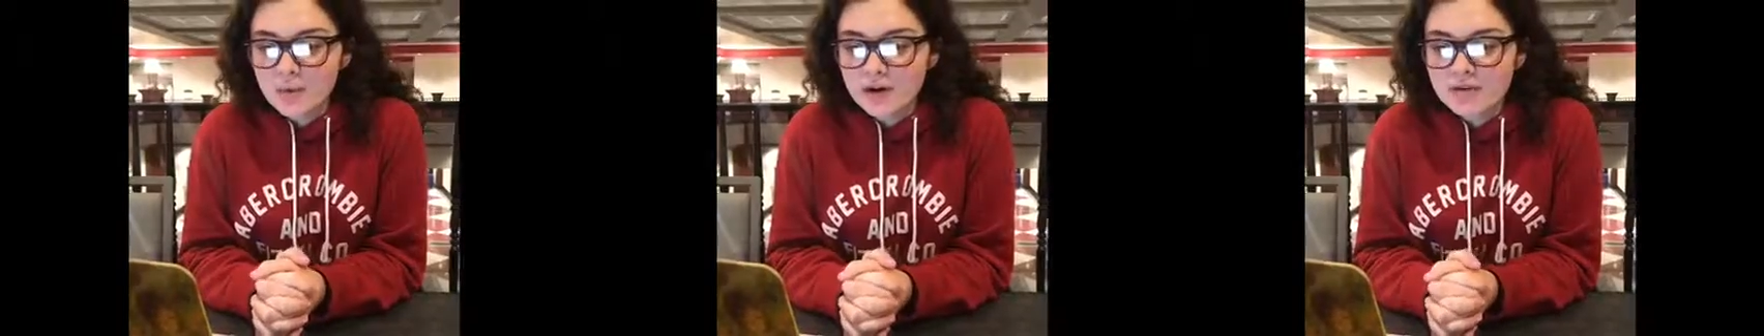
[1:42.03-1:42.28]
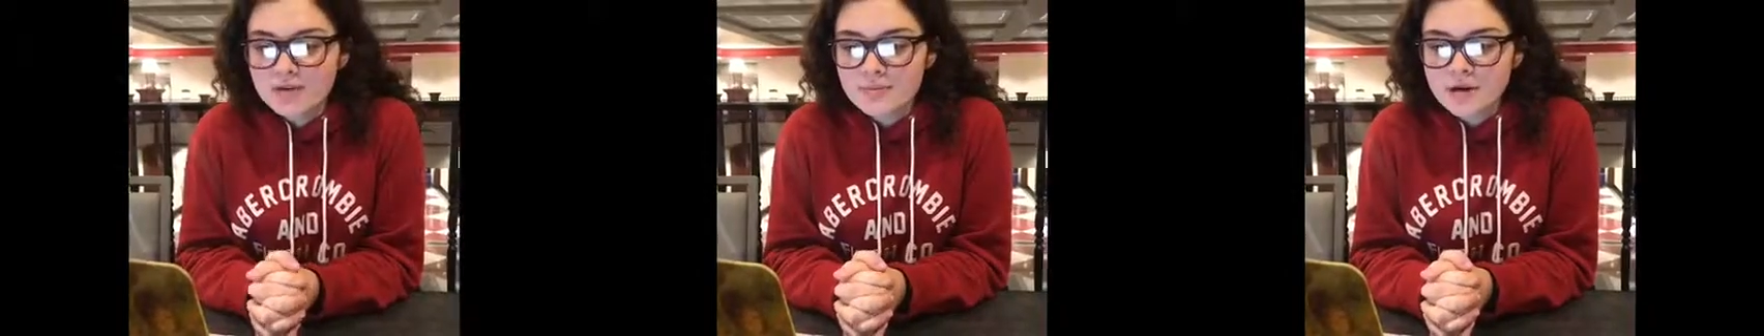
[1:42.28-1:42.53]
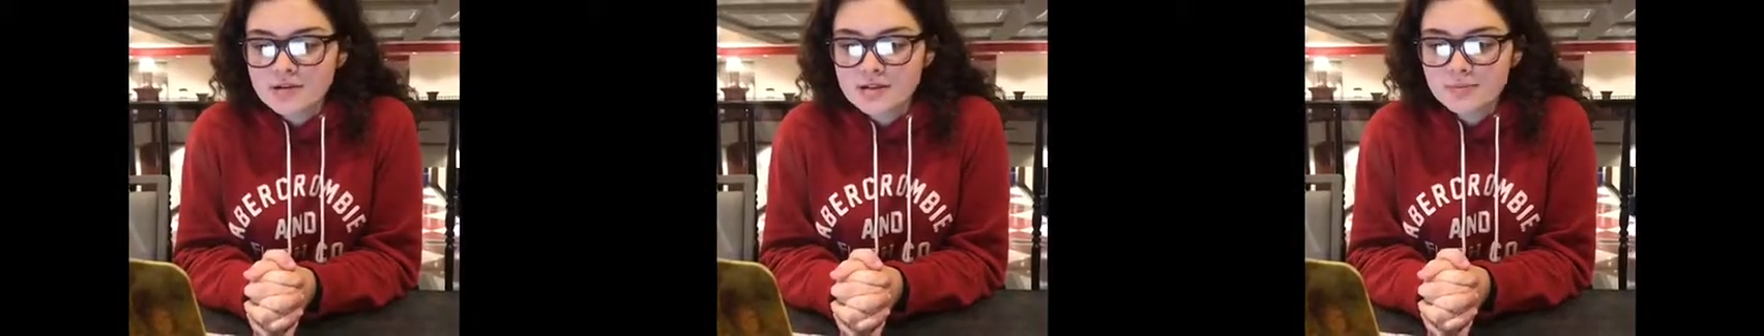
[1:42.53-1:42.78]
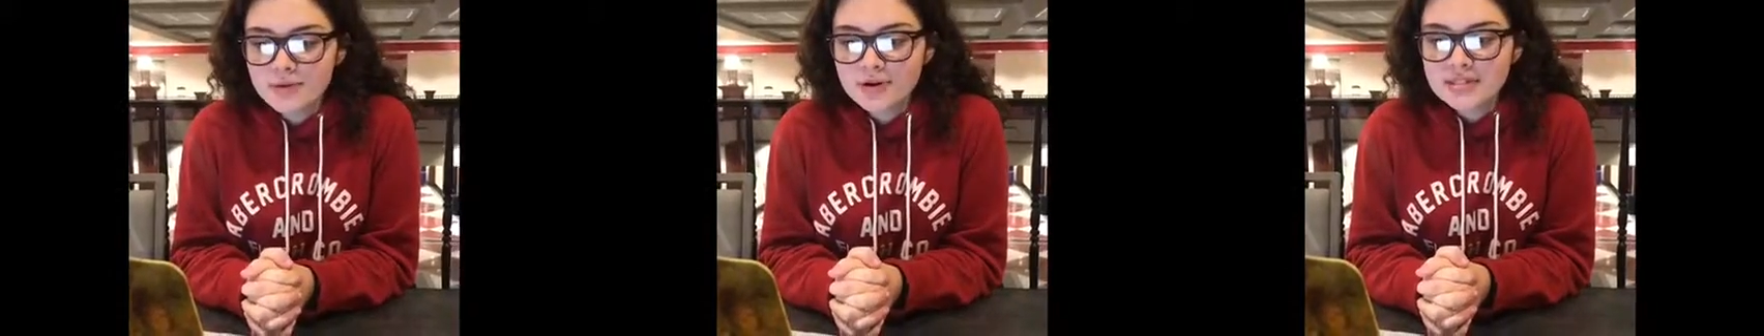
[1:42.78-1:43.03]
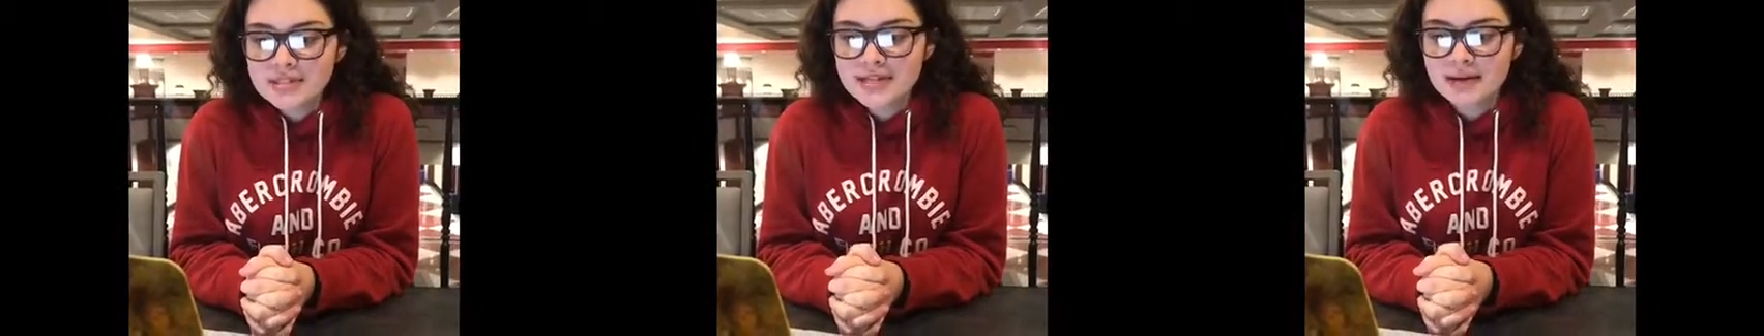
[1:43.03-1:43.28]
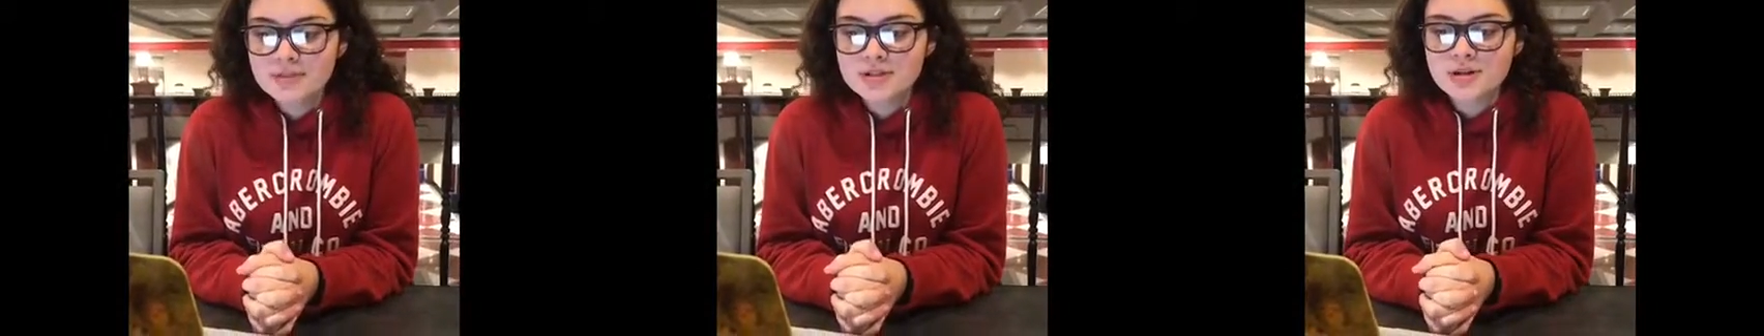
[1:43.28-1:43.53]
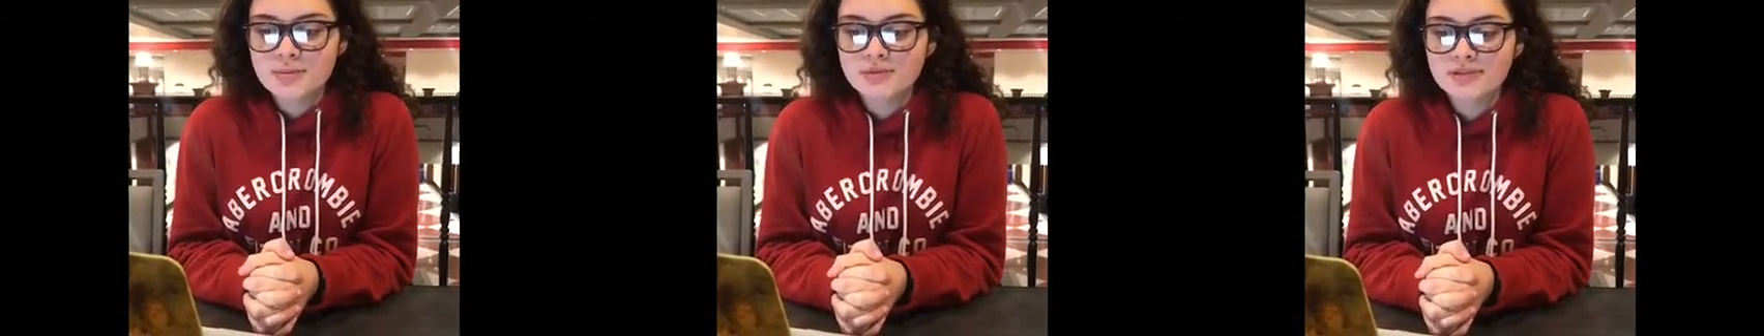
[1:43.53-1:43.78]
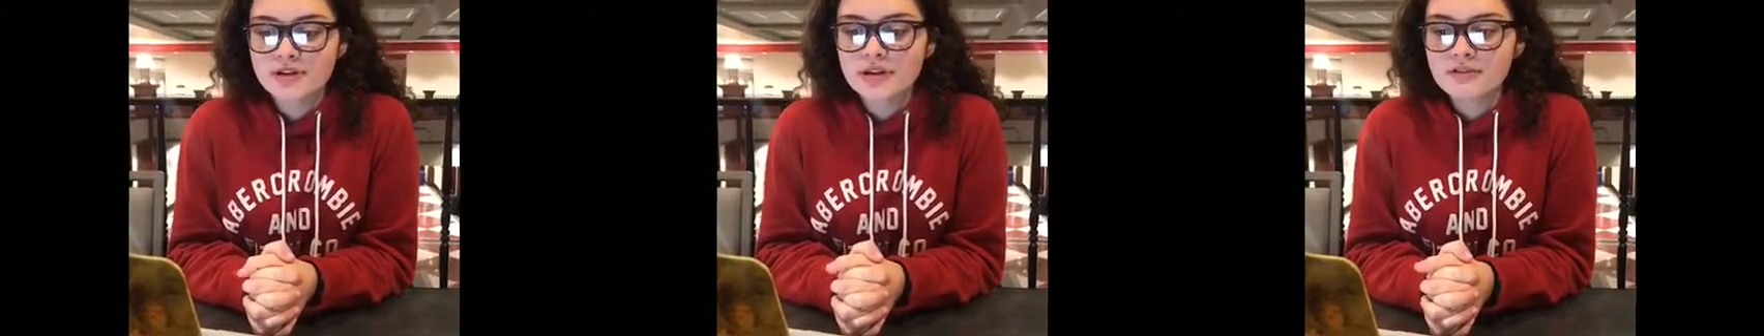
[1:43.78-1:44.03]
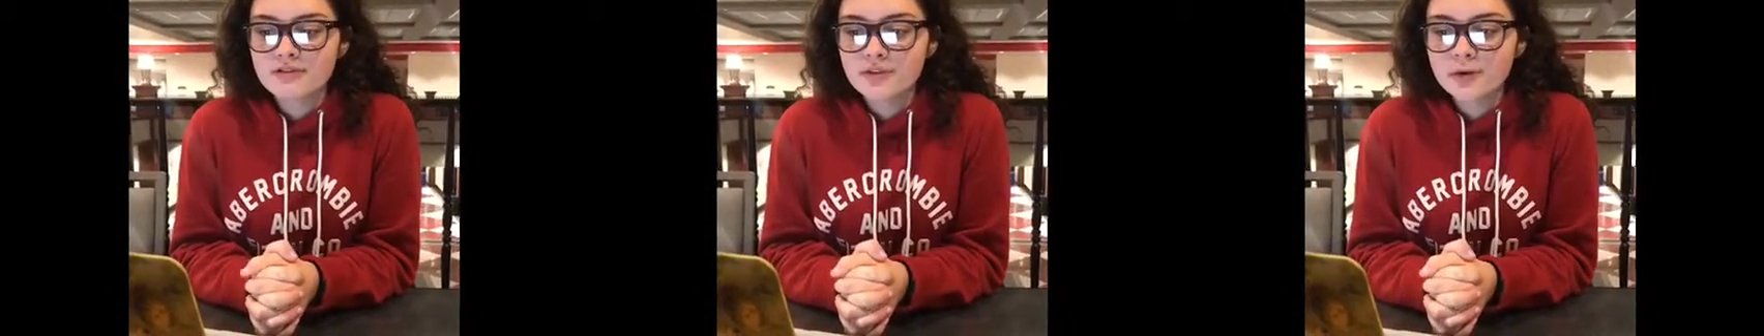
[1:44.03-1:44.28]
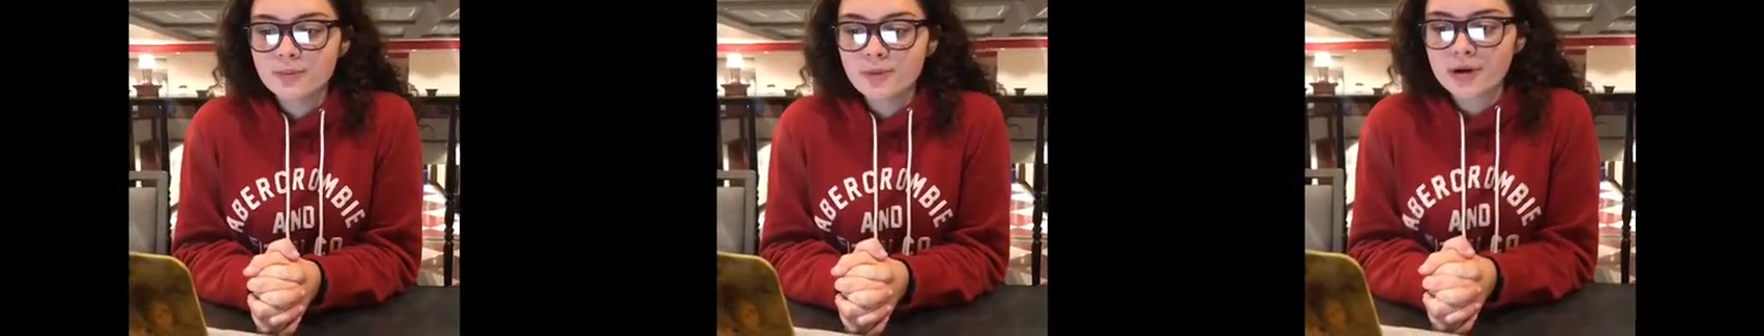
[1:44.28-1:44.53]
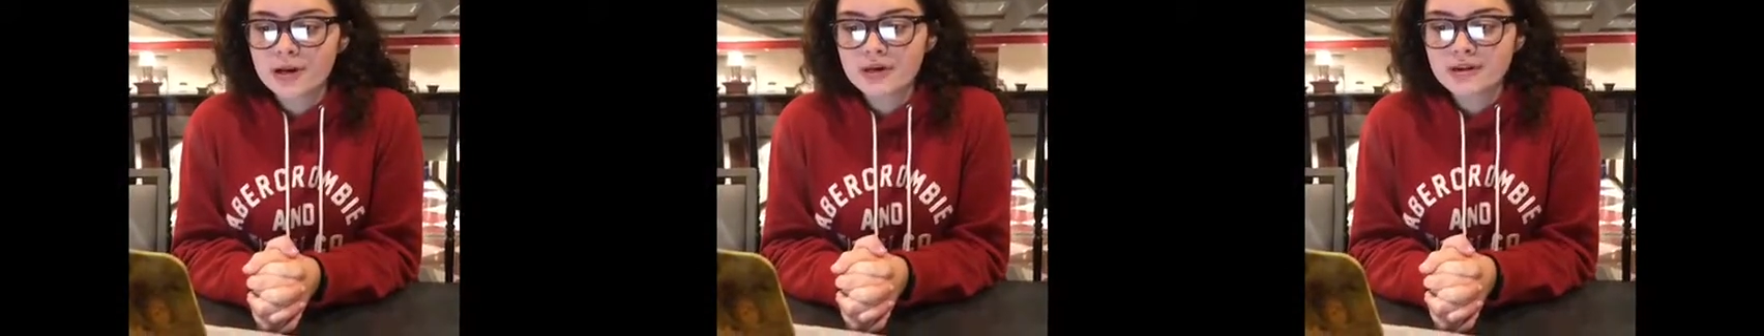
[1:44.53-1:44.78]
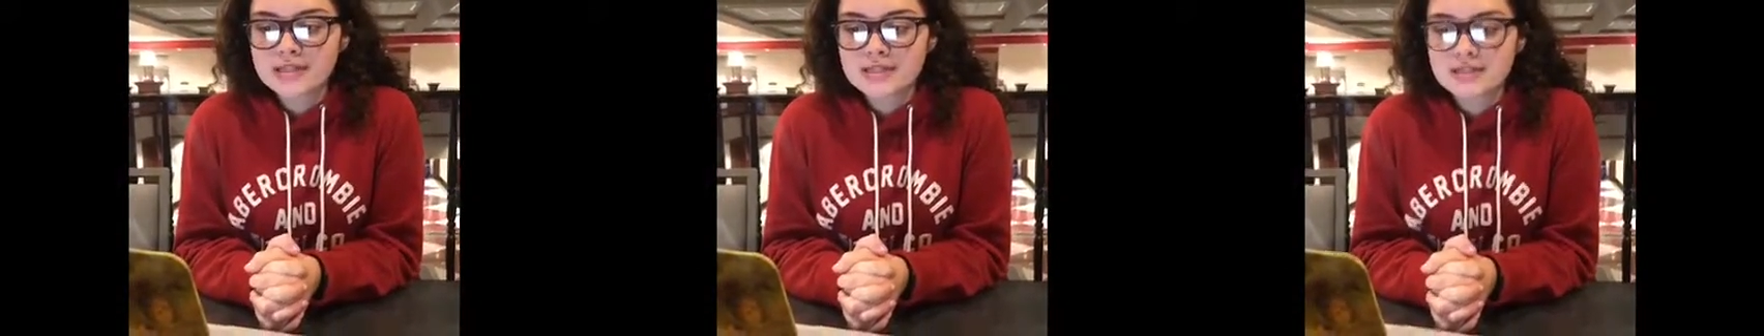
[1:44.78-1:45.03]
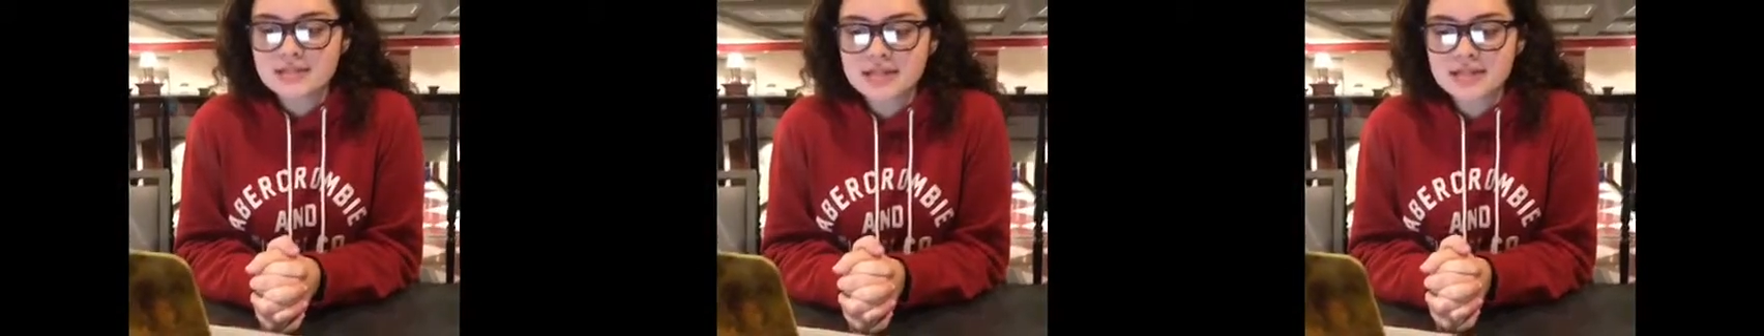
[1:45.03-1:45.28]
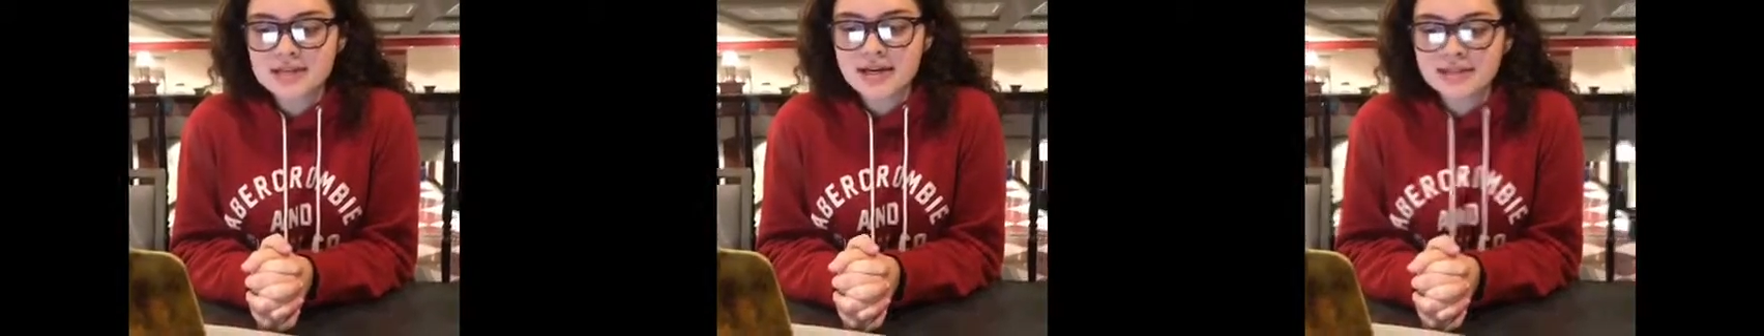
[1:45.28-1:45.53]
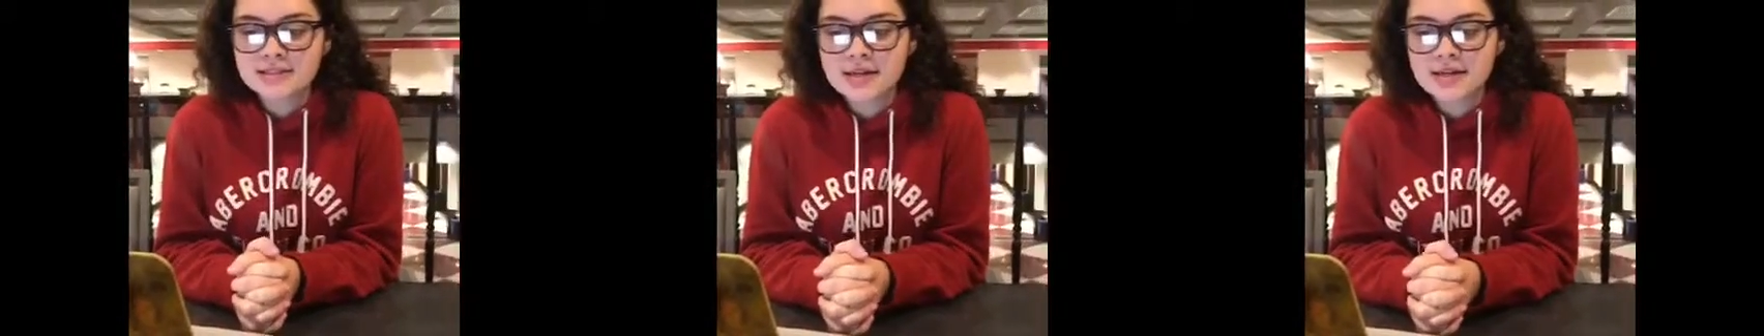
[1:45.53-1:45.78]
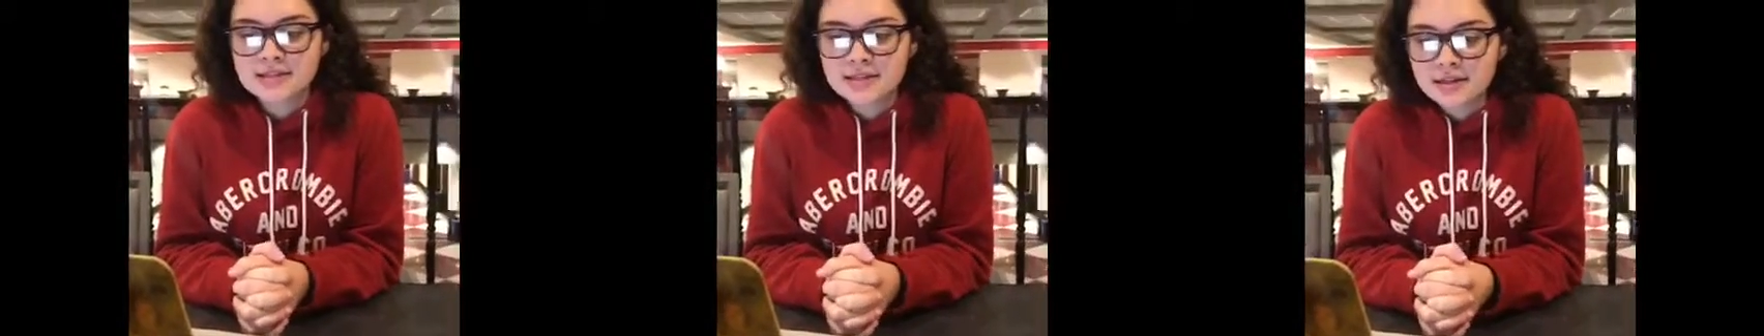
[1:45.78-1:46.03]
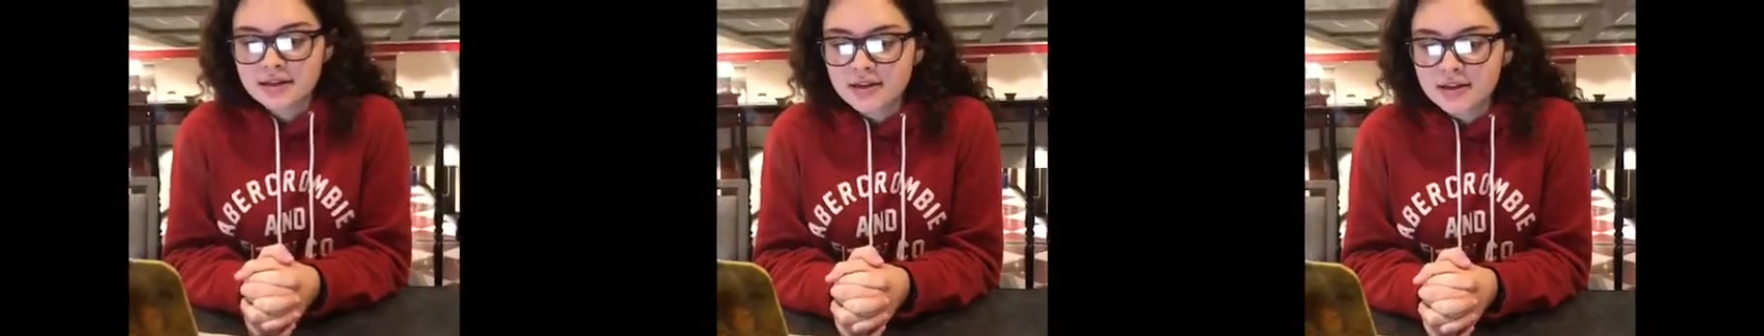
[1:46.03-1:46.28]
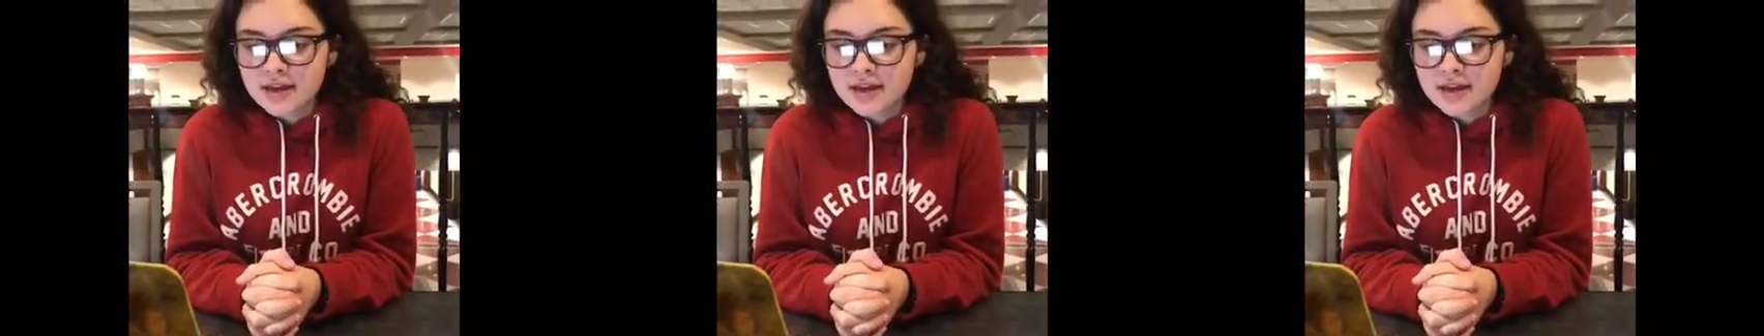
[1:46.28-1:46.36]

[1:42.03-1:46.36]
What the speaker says: One of the most important steps to prevent foodborne illnesses is sanitizing.